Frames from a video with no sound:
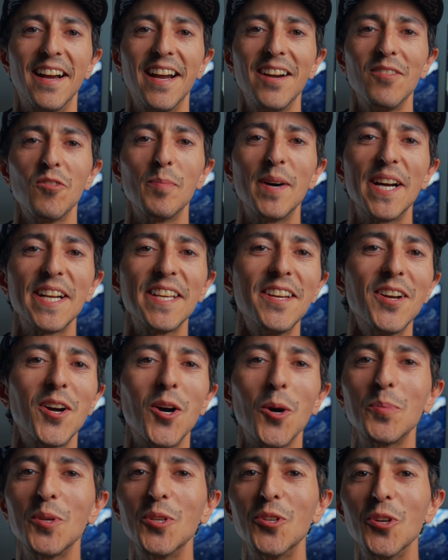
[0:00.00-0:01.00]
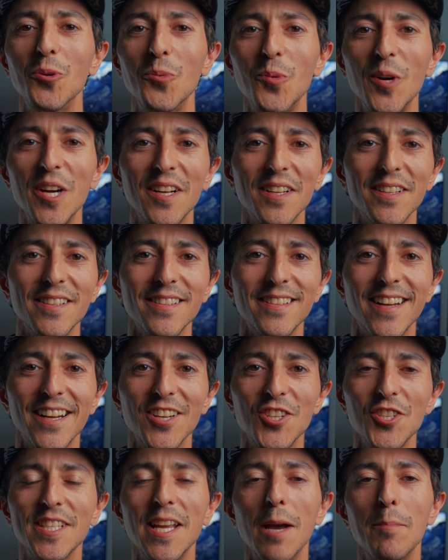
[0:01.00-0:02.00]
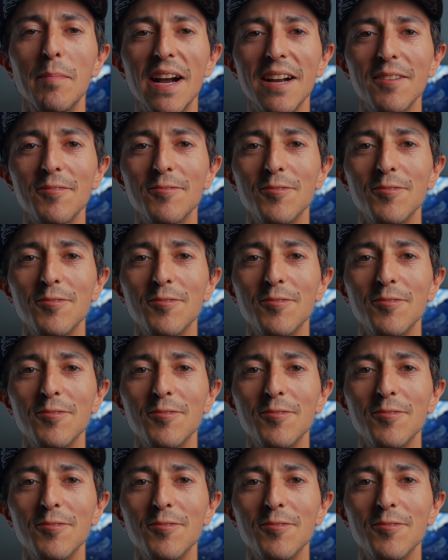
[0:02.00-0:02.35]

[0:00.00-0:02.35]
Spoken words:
Hey everybody, hope you're doing well. I just got back